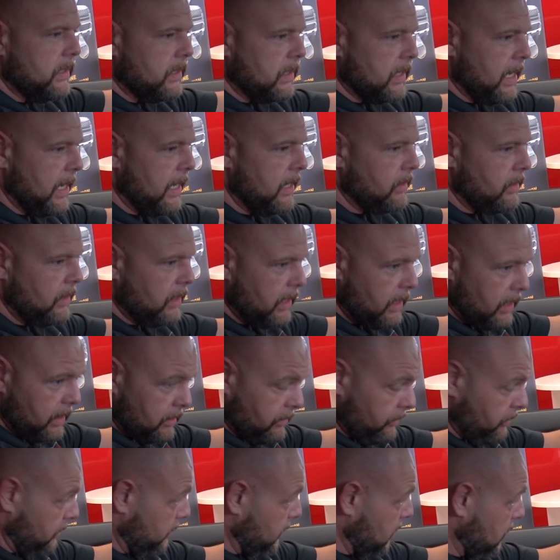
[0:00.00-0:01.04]
entire
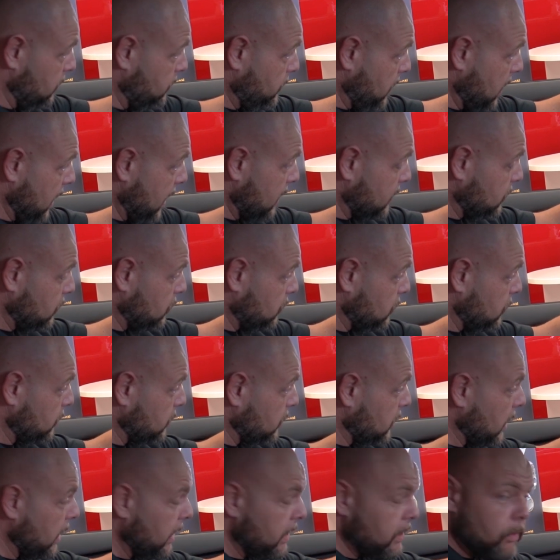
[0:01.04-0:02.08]
length from the passenger
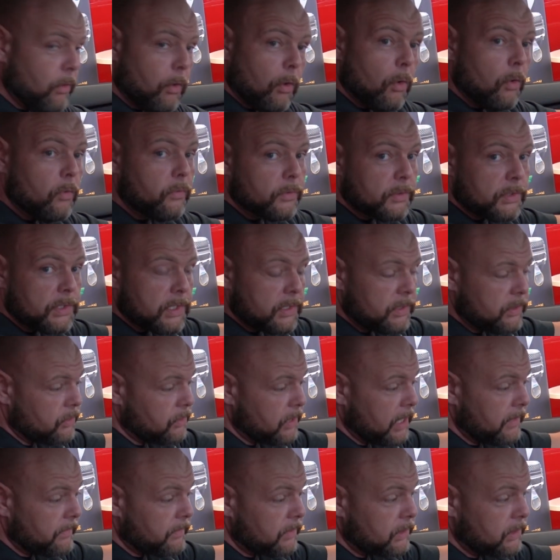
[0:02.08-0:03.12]
side over to the
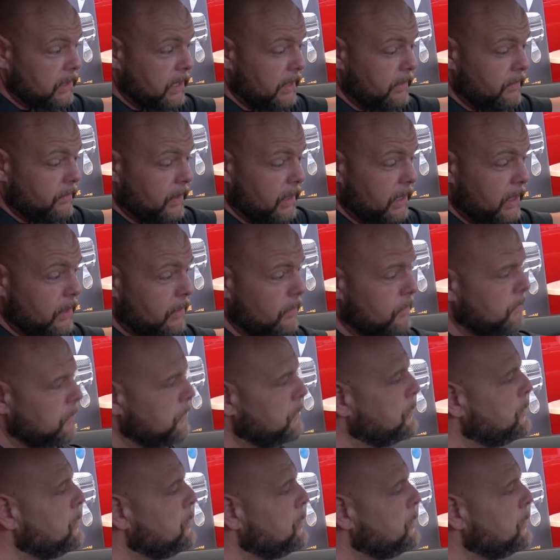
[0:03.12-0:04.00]
driver's side window.